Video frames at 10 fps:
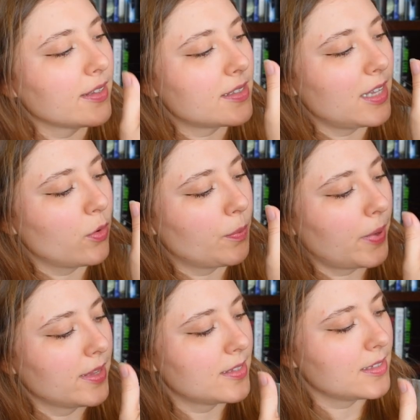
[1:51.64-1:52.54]
Hence the
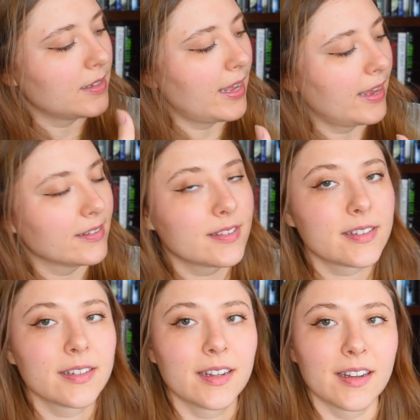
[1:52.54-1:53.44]

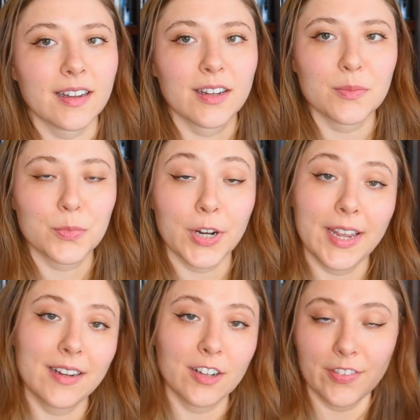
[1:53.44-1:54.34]
Rapunzel-esque
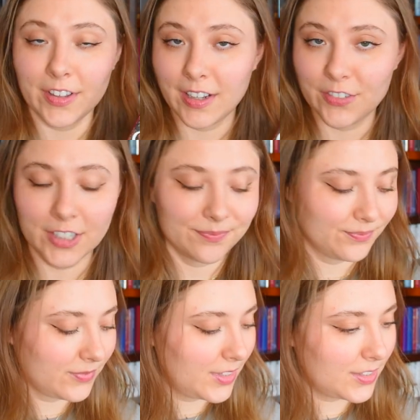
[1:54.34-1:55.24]
braid on the cover.
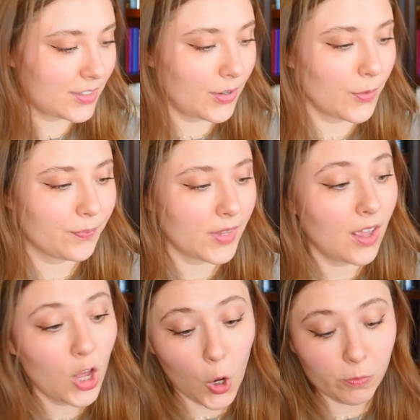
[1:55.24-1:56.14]
So
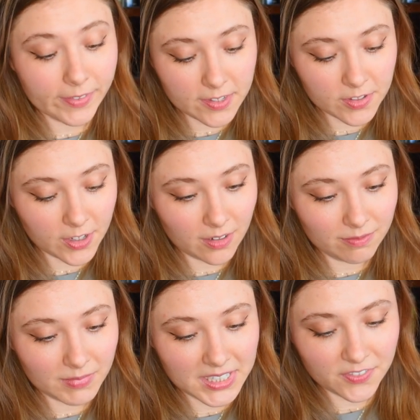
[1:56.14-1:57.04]
hopefully this is good,
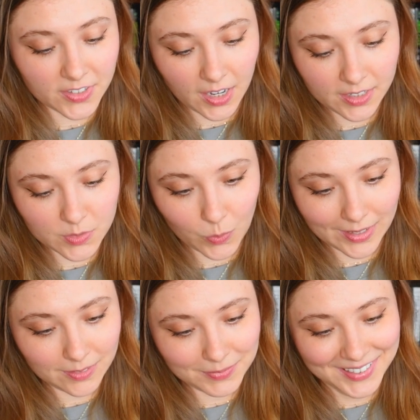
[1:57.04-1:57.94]
and if not,
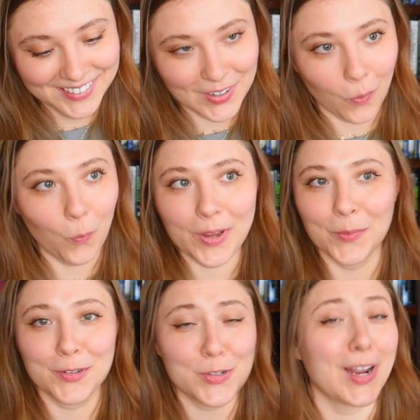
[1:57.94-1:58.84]
well, we
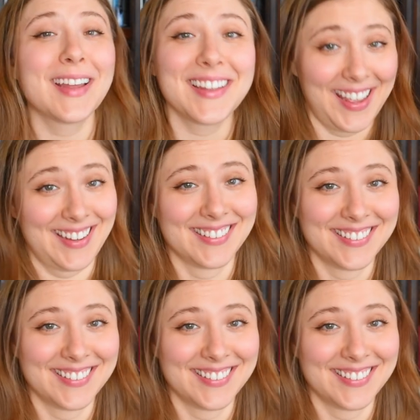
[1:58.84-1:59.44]
will try again.